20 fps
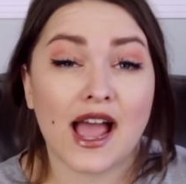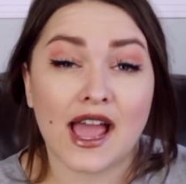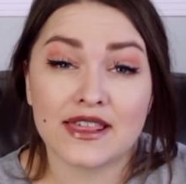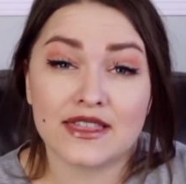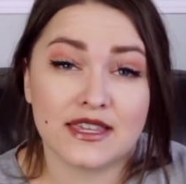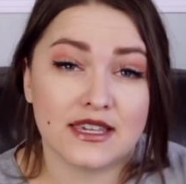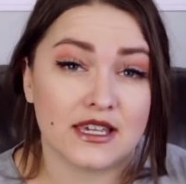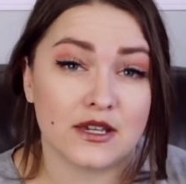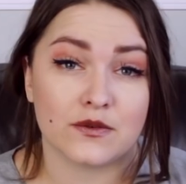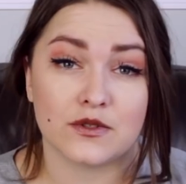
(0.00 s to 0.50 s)
I
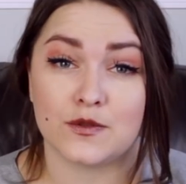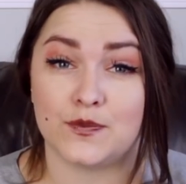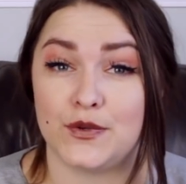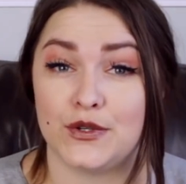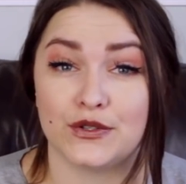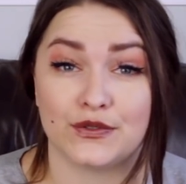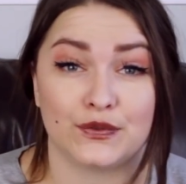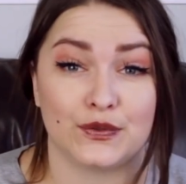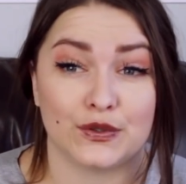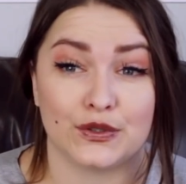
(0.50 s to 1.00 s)
think it was
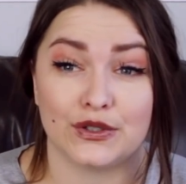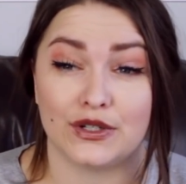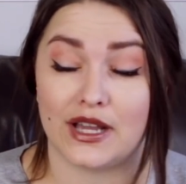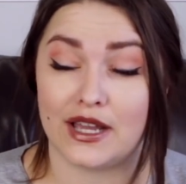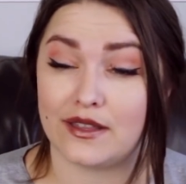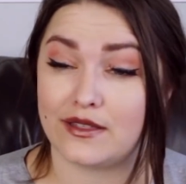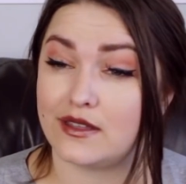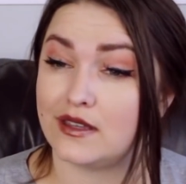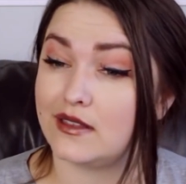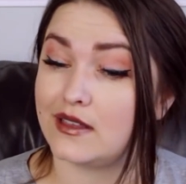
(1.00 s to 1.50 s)
beautiful.
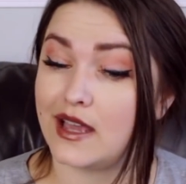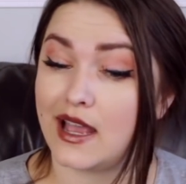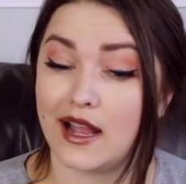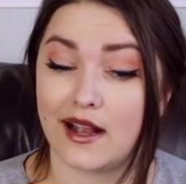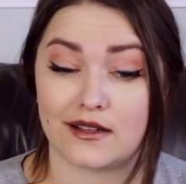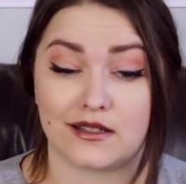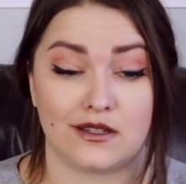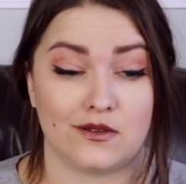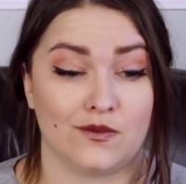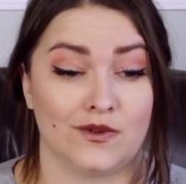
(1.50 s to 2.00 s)
I think the
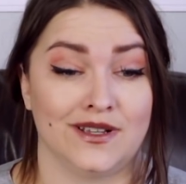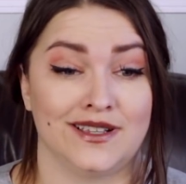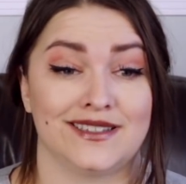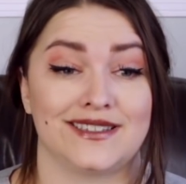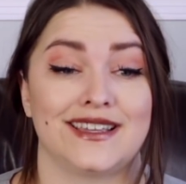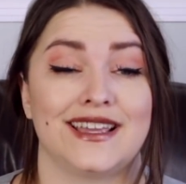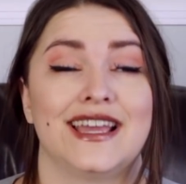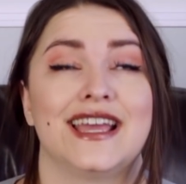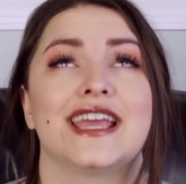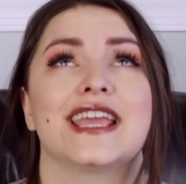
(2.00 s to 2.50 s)
acting
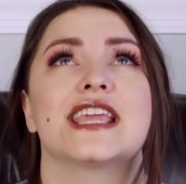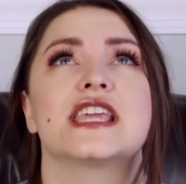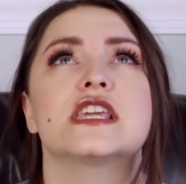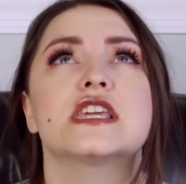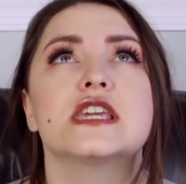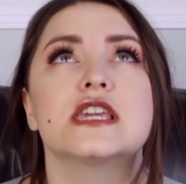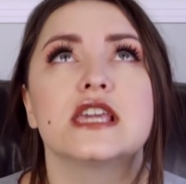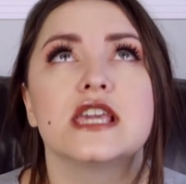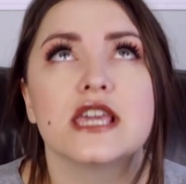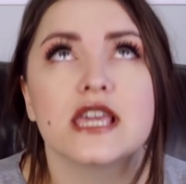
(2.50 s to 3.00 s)
was
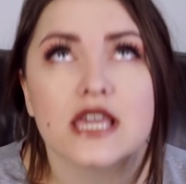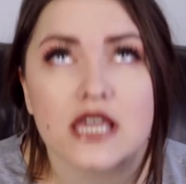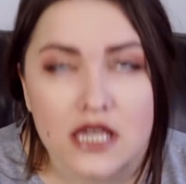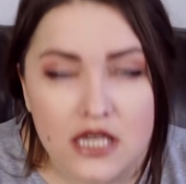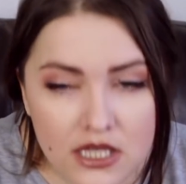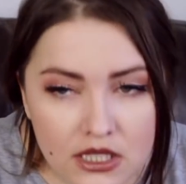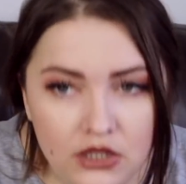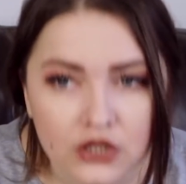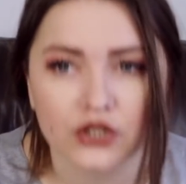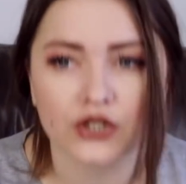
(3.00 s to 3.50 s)

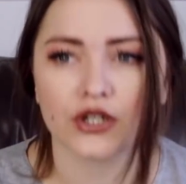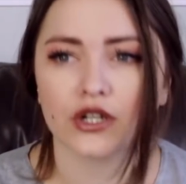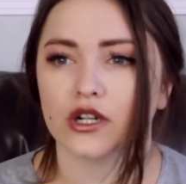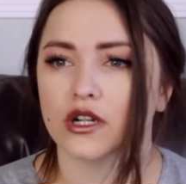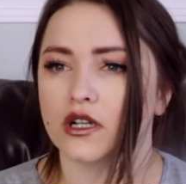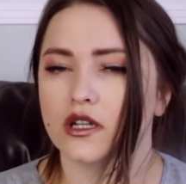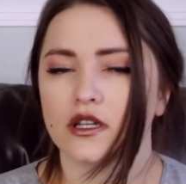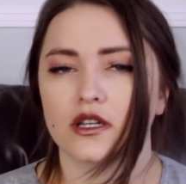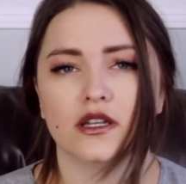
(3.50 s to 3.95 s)
killer.